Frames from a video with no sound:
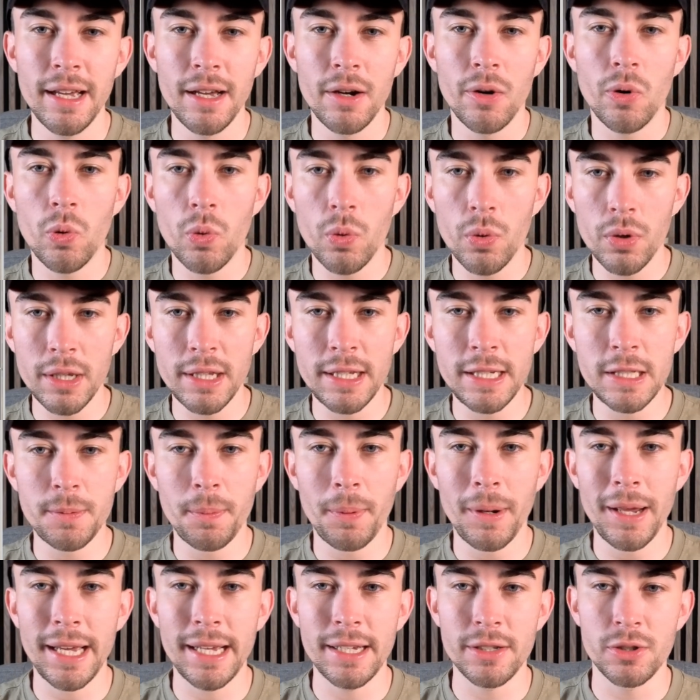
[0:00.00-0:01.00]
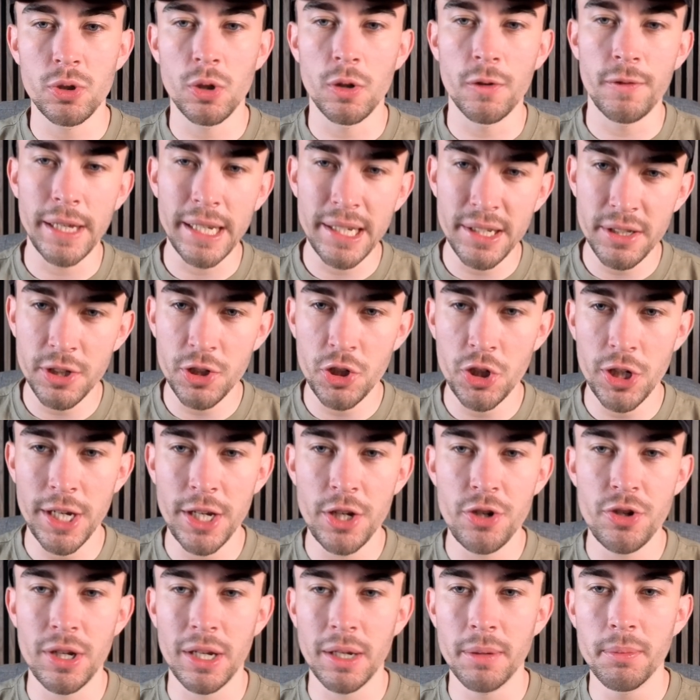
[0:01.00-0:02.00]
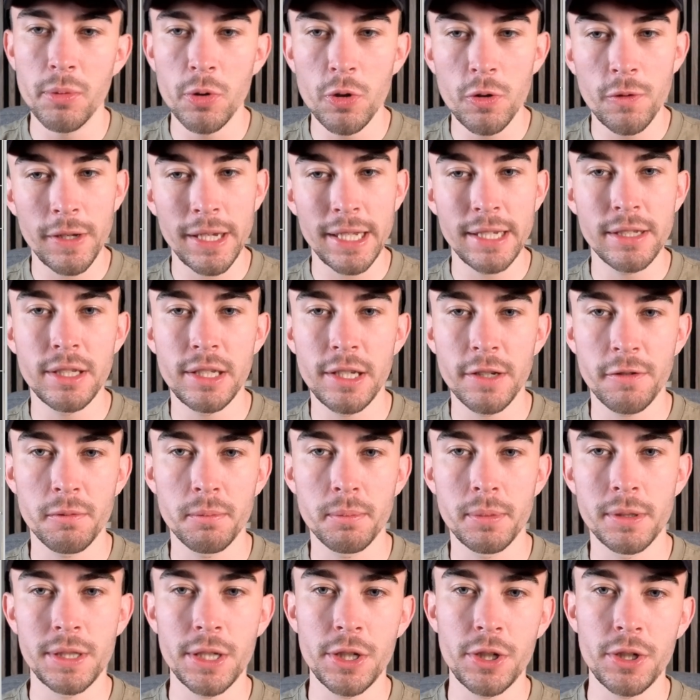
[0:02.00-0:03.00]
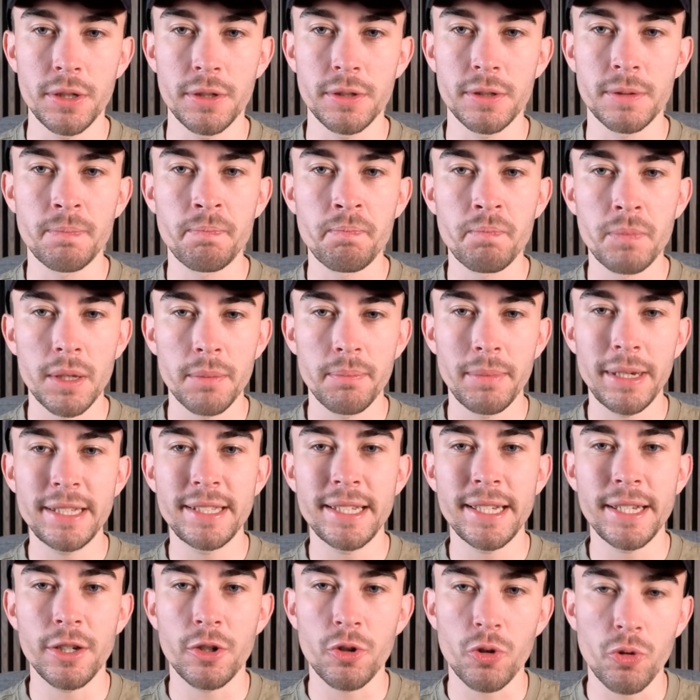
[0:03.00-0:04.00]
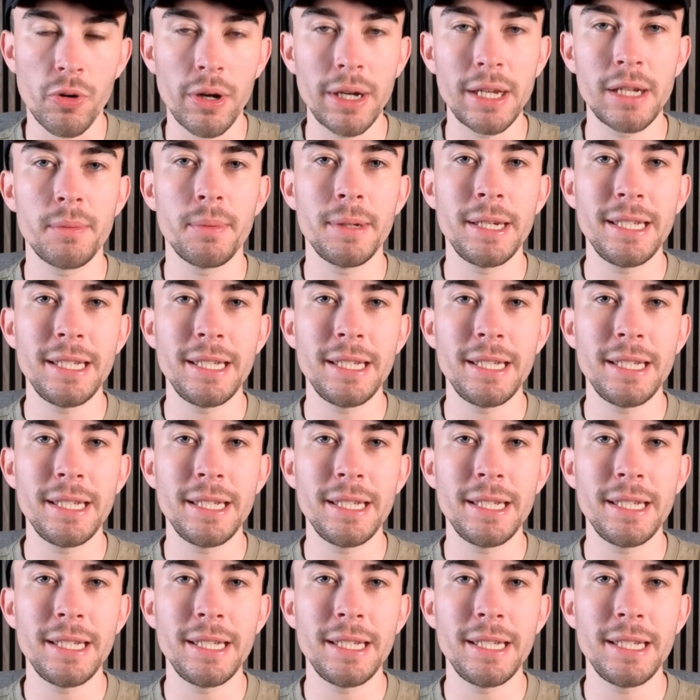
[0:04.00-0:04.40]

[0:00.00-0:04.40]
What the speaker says: All of these players sort of interchanging and moving into different positions It makes it incredibly